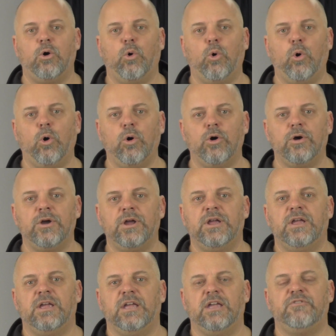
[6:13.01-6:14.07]
or
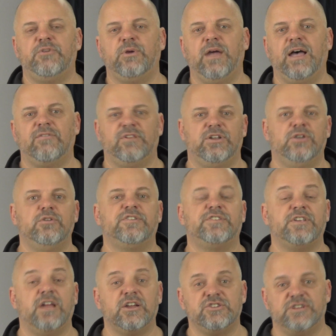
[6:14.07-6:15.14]
if you have a new
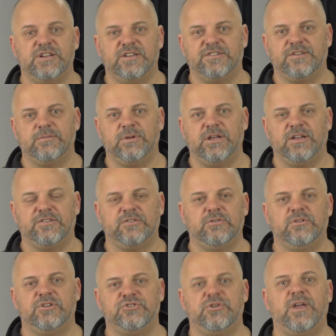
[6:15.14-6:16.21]
section in
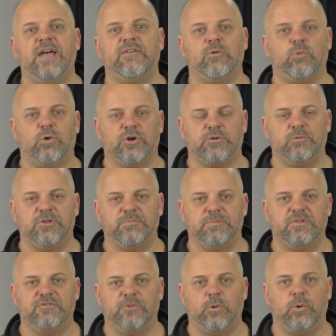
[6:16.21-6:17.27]
SIMI-S2 that you haven't worked with
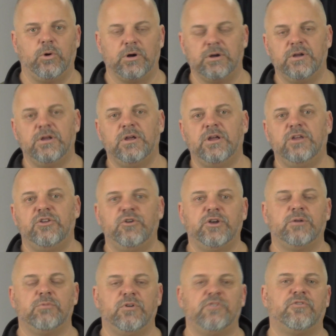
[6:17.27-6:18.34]
before, you
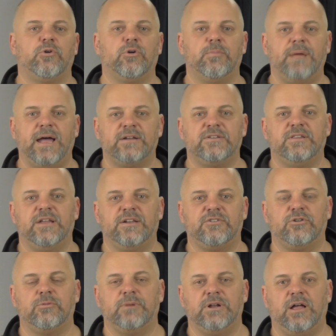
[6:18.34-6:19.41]
can refer back to that
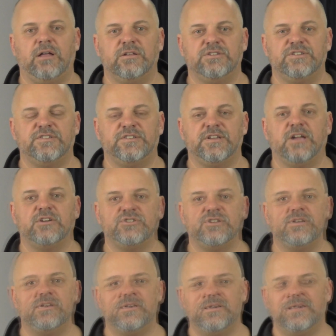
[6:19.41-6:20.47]
terminology
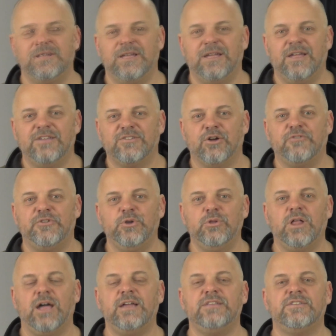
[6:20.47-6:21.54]
section. So if you
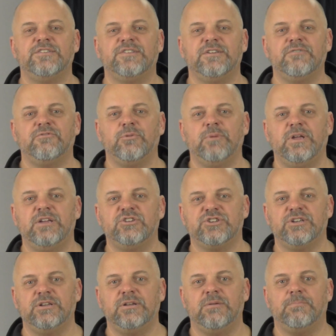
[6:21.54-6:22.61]
like this
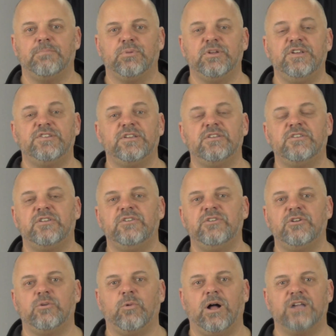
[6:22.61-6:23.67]
information, please
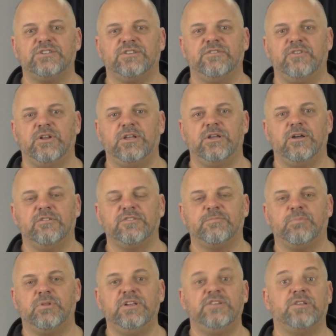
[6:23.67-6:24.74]
continue to watch the
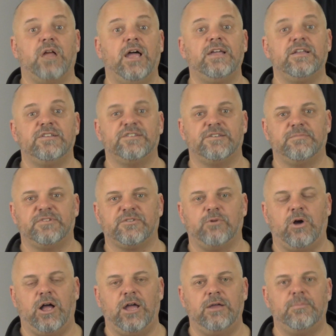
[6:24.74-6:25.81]
videos. Please like and
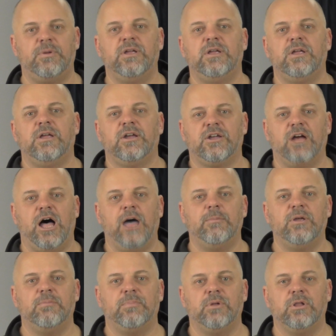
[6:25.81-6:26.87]
subscribe,
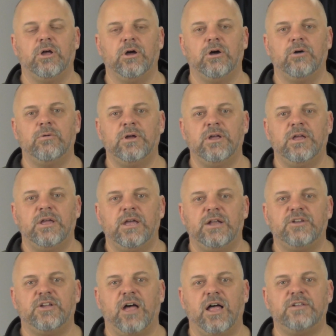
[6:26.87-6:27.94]
comment below,
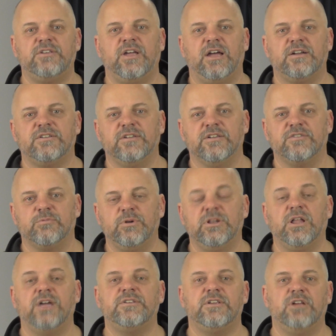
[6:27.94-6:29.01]
and contact us.
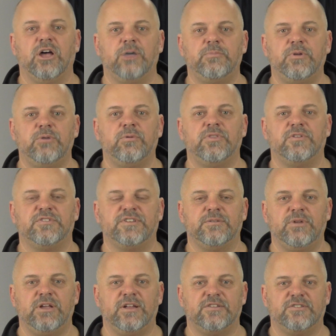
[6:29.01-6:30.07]
We'd like to help you with your
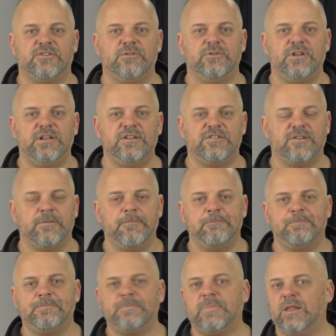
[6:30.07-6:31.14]
SIMI-S2 needs.
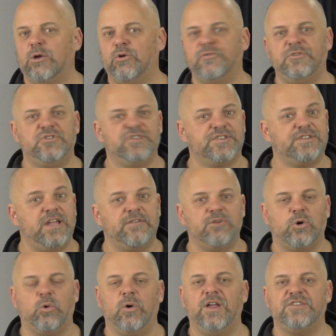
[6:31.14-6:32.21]
Or if you just have
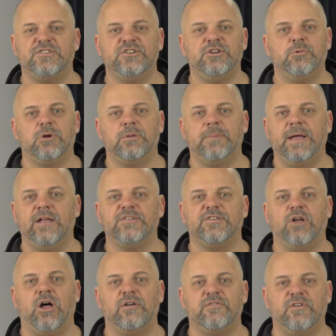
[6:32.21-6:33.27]
a question you want to bounce
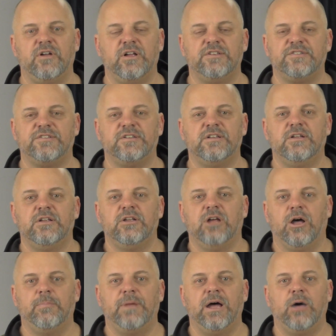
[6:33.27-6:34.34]
off us
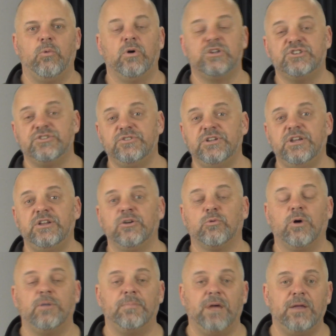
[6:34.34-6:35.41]
about what you need or
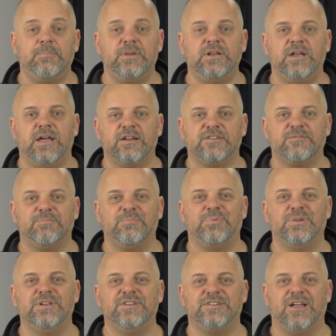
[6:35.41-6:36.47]
what might be next,
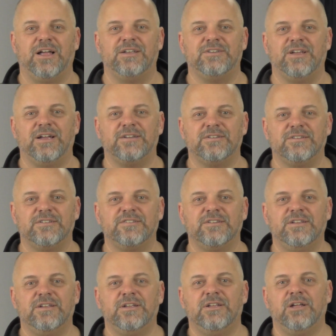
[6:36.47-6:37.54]
please contact us.
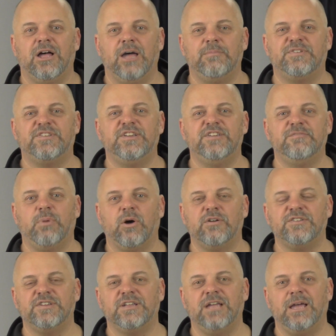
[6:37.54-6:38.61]
I'm Steve
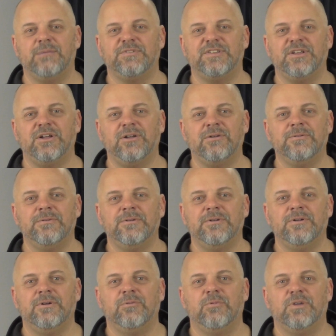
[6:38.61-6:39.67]
Barsick Amstel
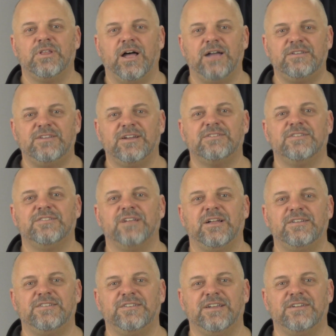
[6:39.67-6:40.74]
with High Tech
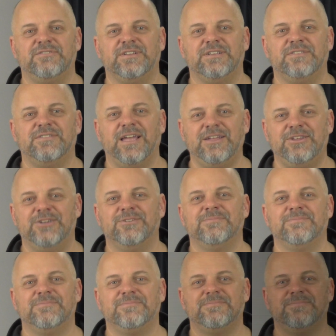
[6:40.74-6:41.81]
Design Safety. Thank you.